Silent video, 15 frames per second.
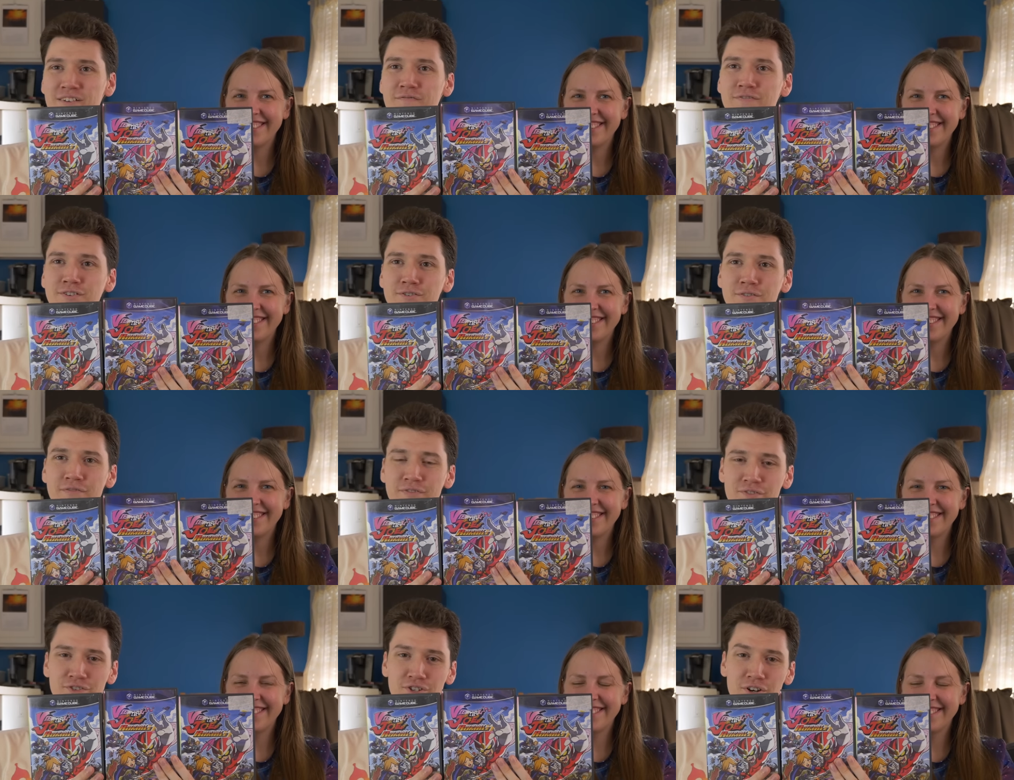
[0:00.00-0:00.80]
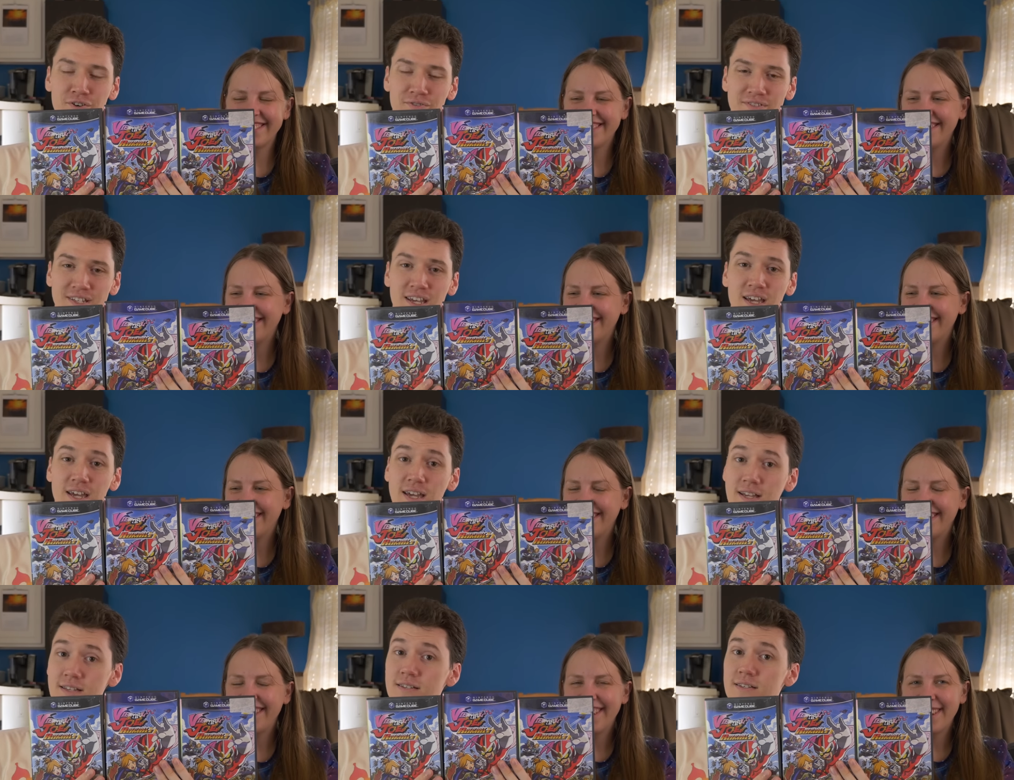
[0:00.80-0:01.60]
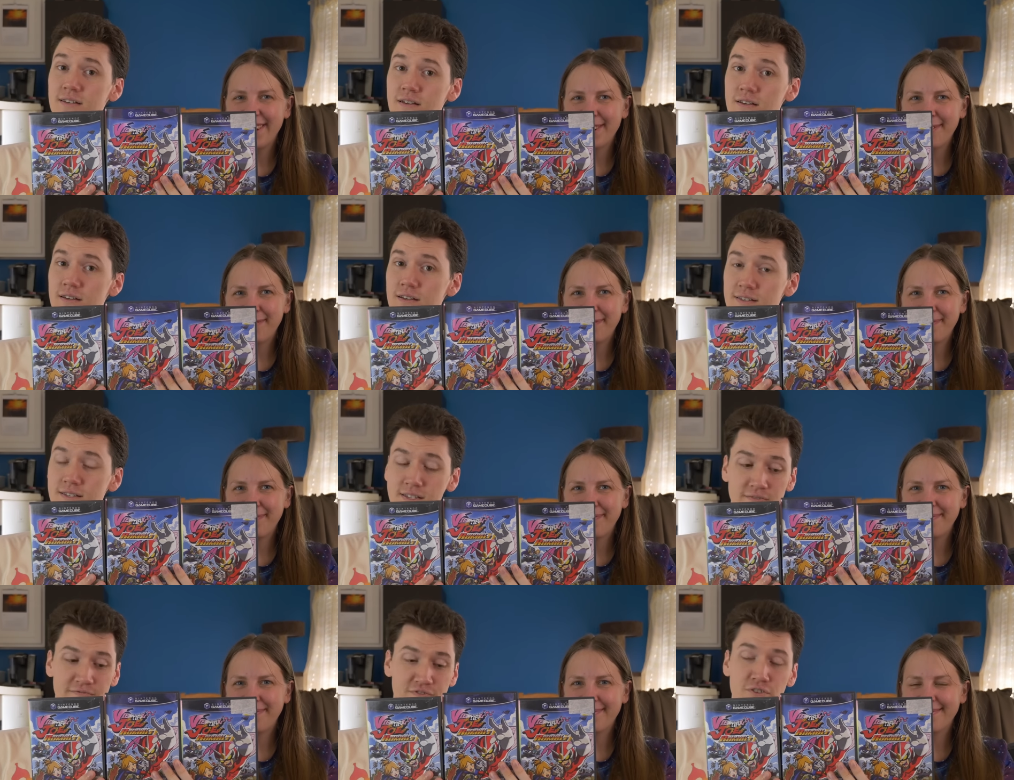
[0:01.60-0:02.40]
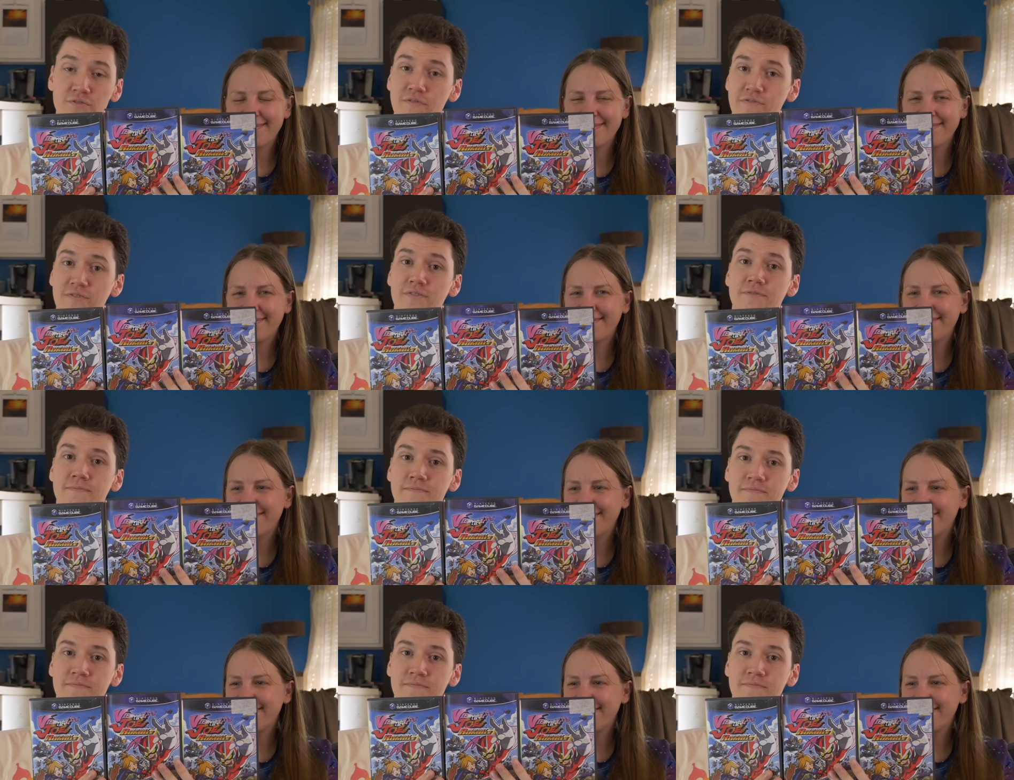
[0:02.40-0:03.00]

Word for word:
Speaker 1: beautiful Joes. It's it's beautiful.